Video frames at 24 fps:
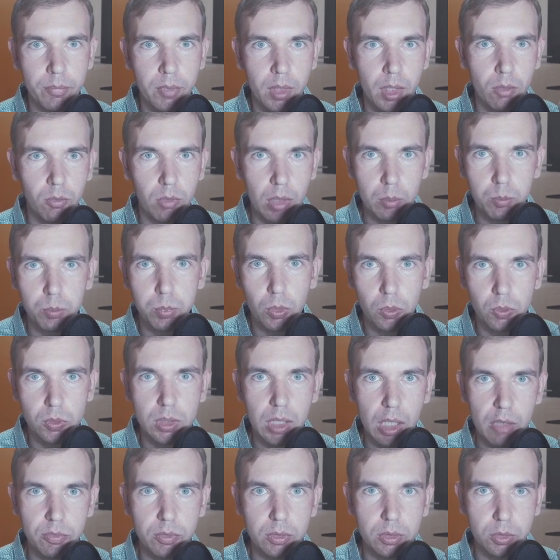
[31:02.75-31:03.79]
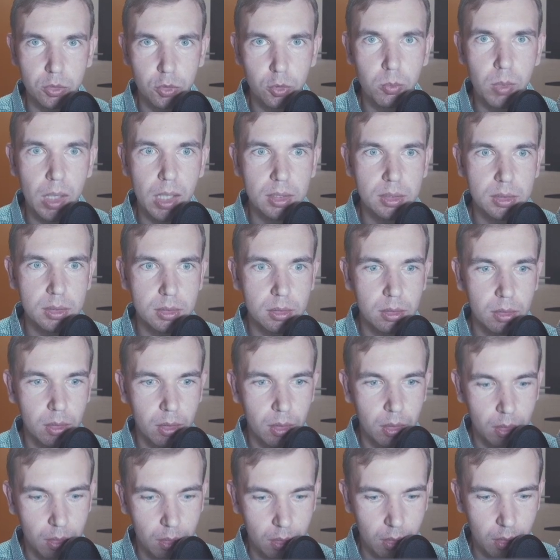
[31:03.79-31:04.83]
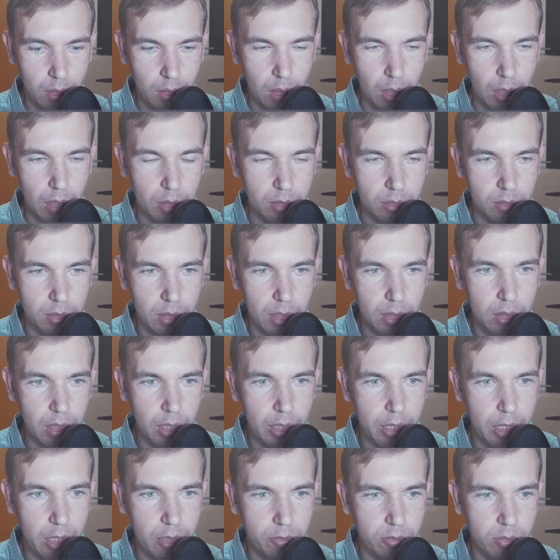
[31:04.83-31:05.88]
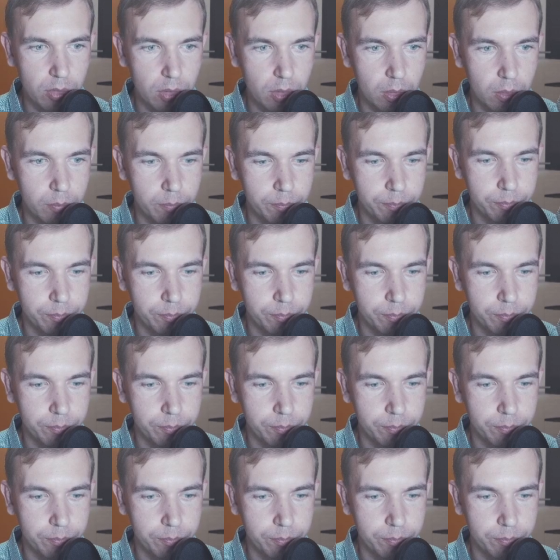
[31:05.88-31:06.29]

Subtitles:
one post after 2 months, and then I have a